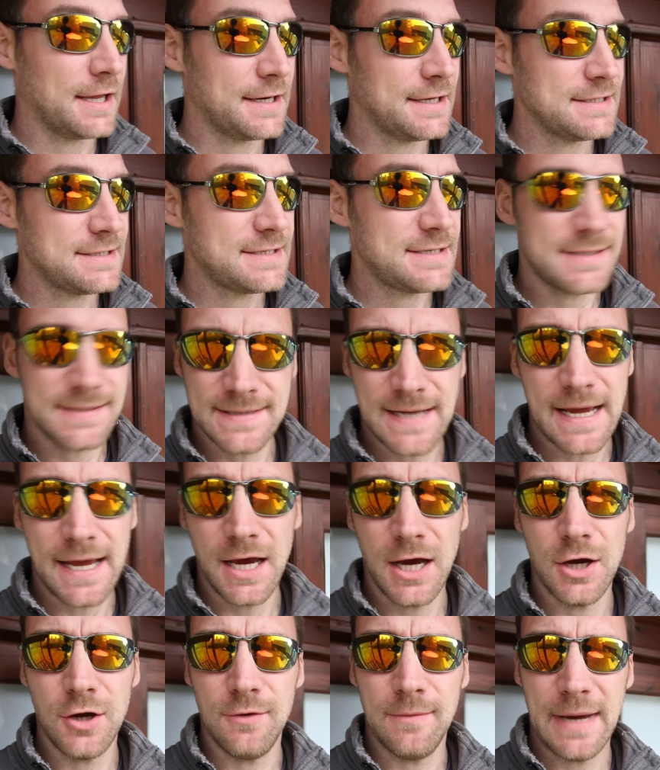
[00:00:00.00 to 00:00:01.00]
going to stay
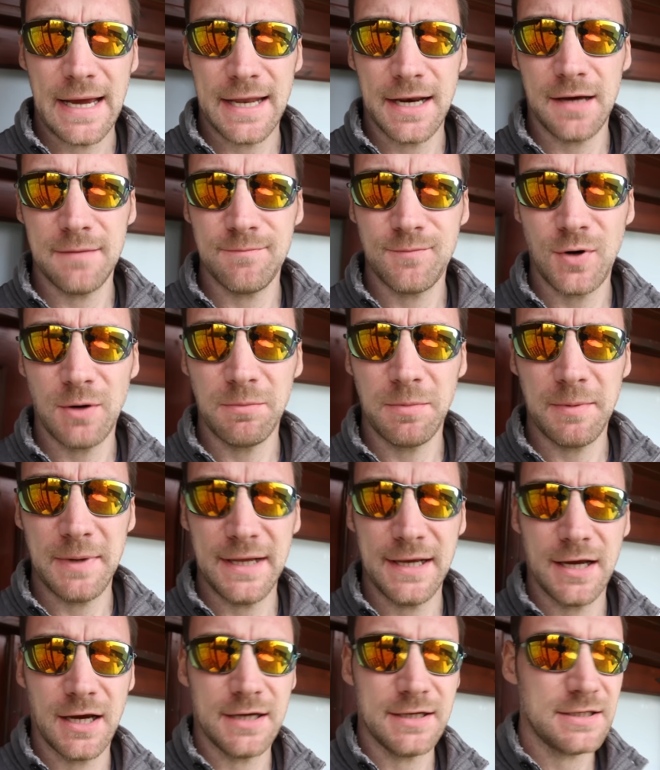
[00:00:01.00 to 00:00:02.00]
at home and I'm
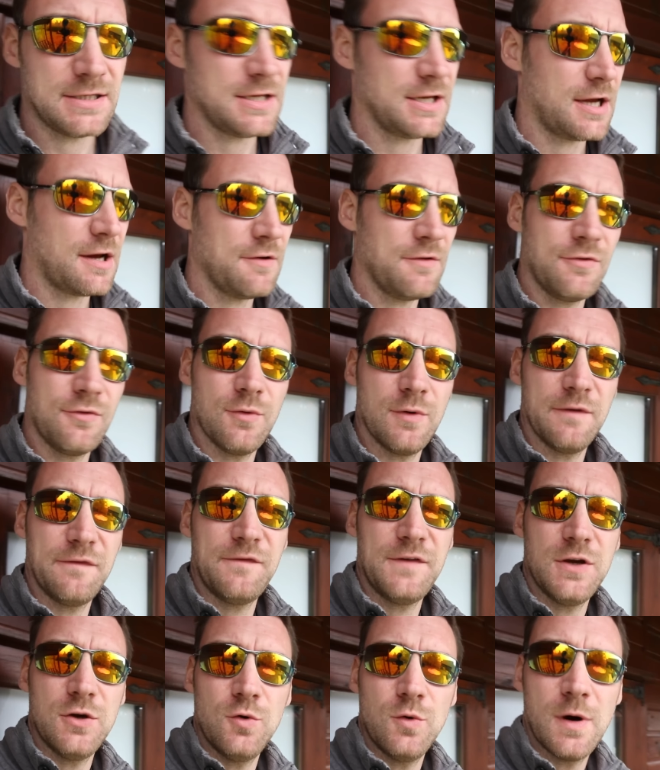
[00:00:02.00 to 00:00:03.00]
probably going to go through a
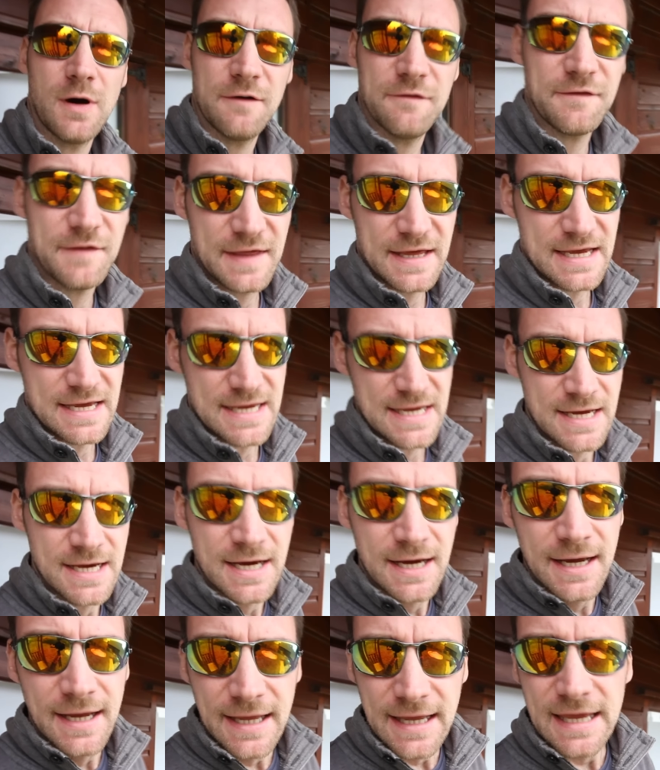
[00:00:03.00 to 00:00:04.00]
few of the
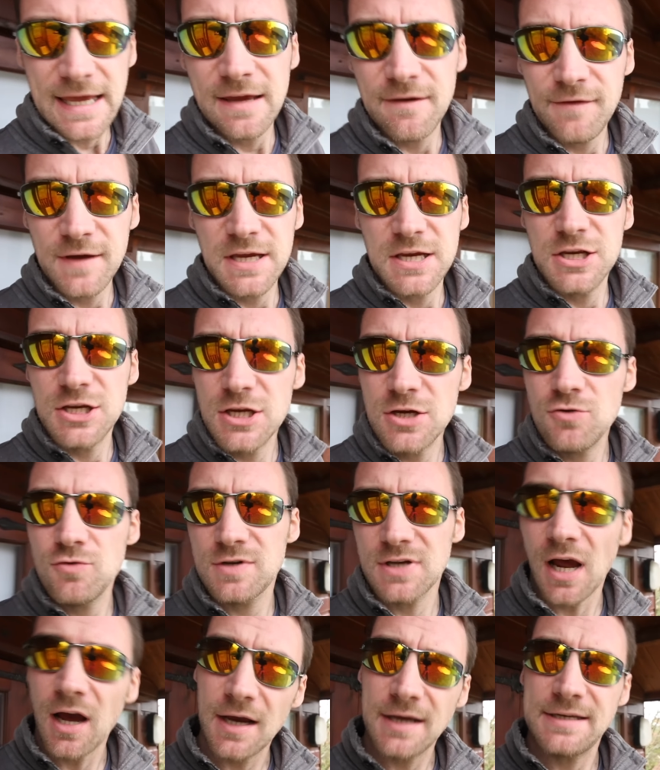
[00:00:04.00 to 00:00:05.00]
EV
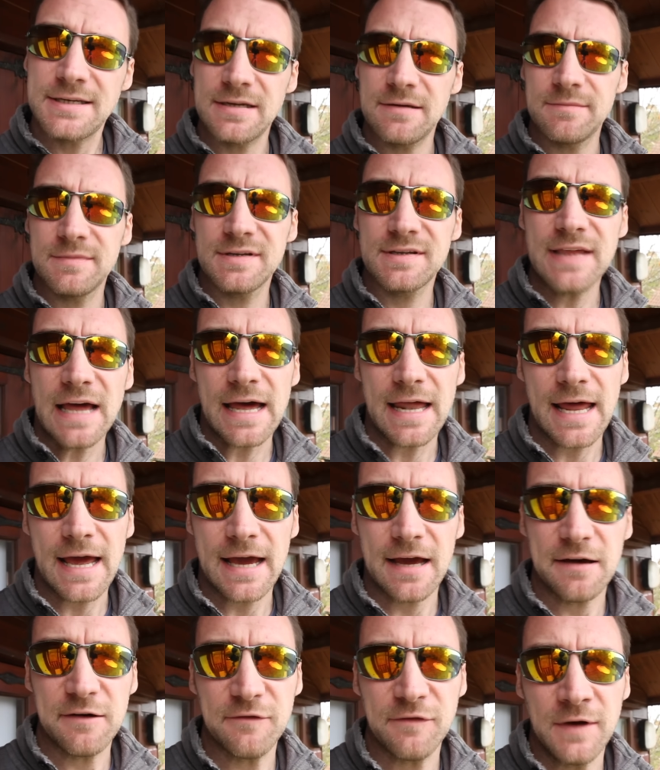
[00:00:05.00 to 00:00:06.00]
news items that
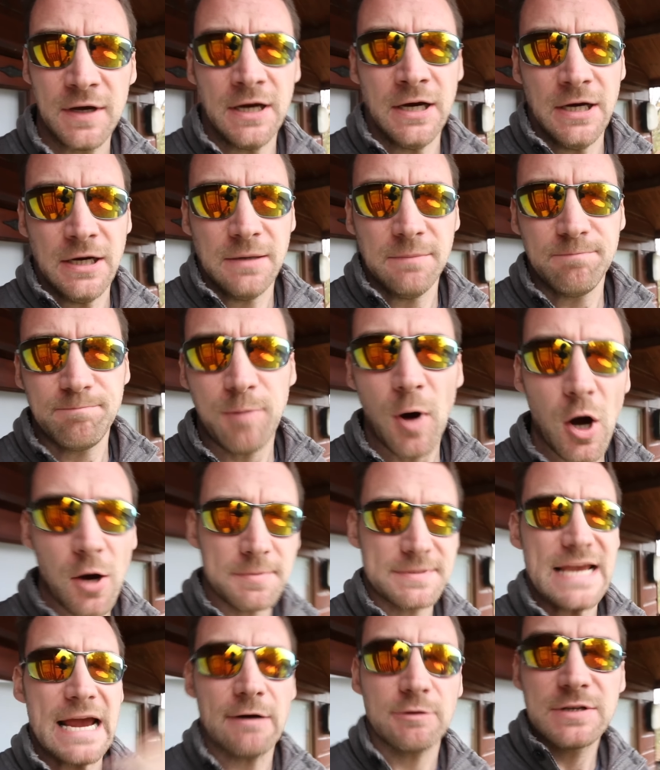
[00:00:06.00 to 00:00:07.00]
have
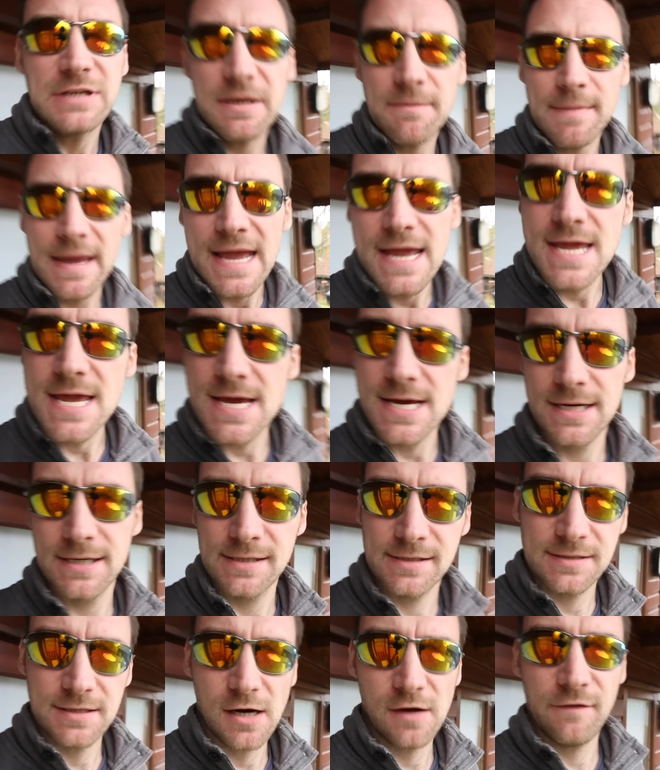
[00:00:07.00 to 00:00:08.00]
popped out at me
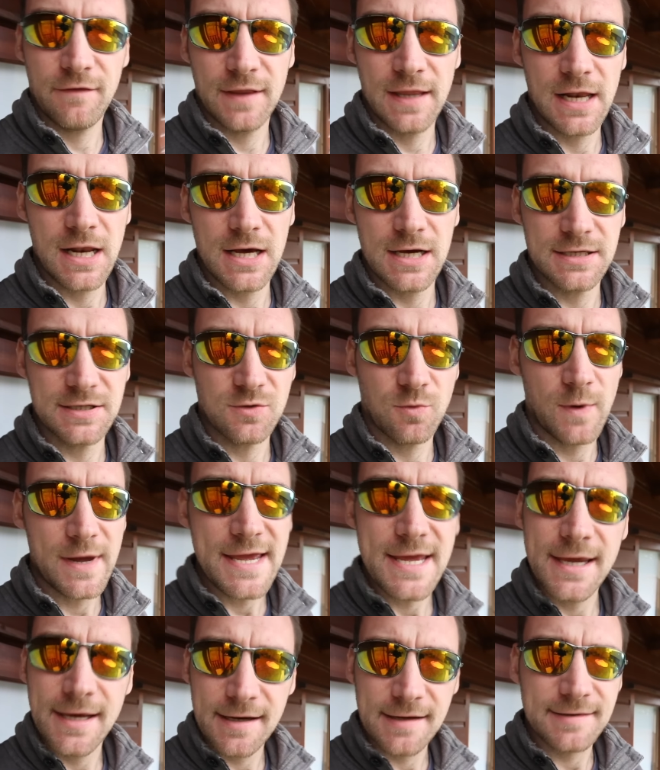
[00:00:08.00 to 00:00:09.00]
over the last
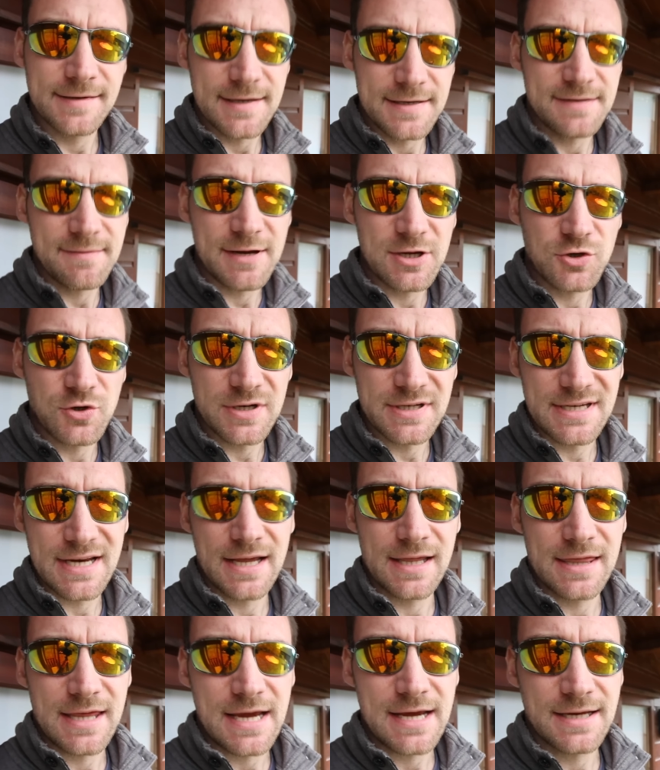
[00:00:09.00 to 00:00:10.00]
week because there's some
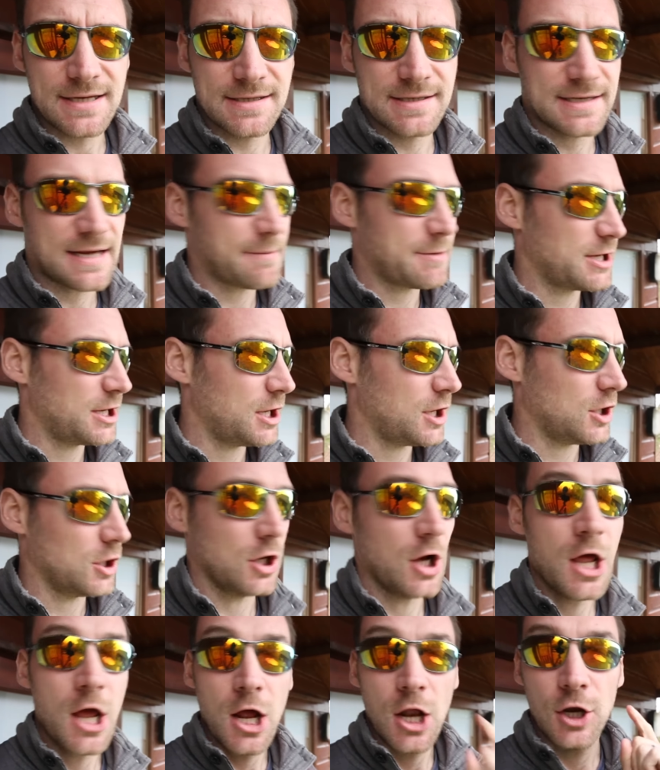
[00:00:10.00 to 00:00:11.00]
interesting things coming
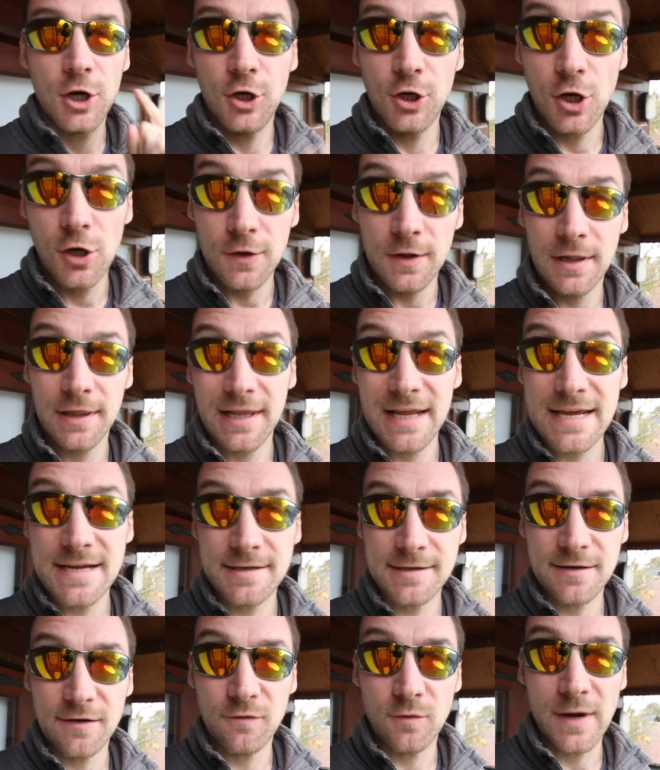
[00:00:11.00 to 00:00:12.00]
along, not
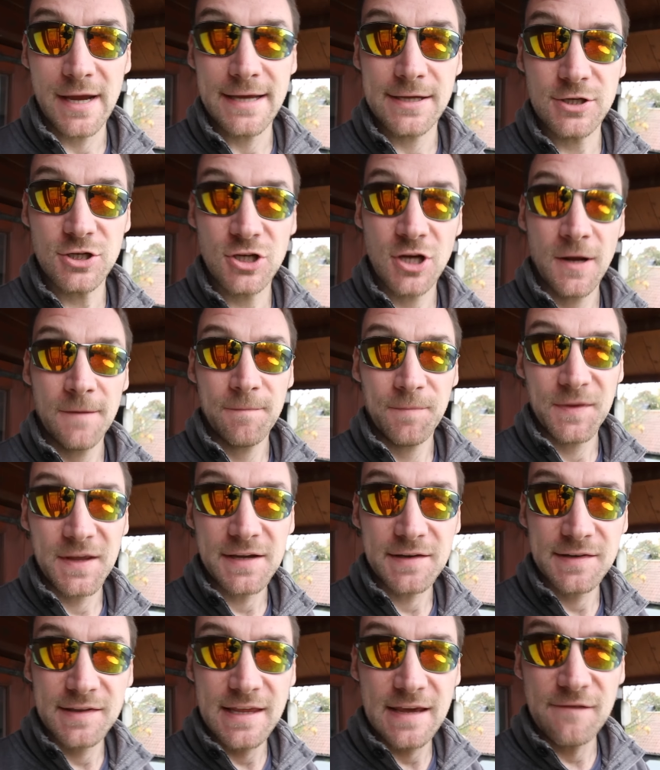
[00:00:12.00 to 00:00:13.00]
least of which
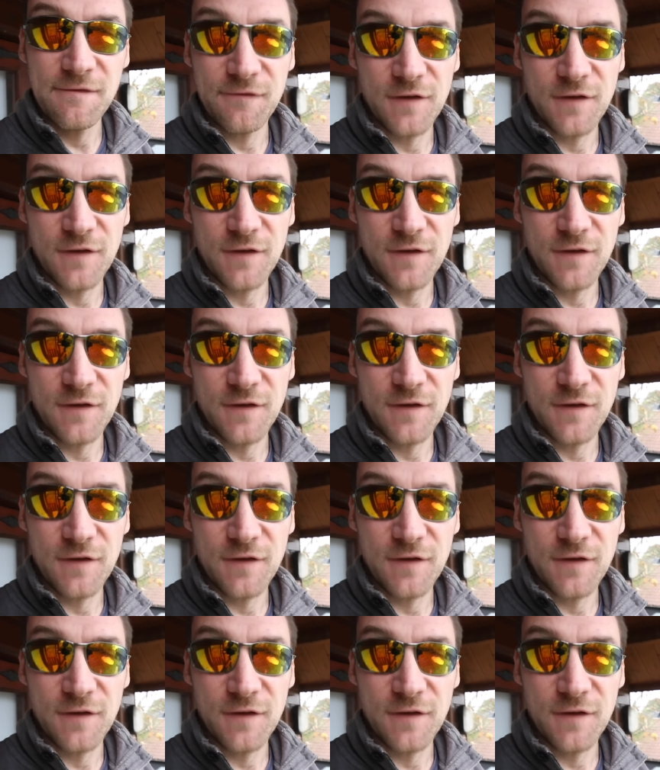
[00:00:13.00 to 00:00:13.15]
is the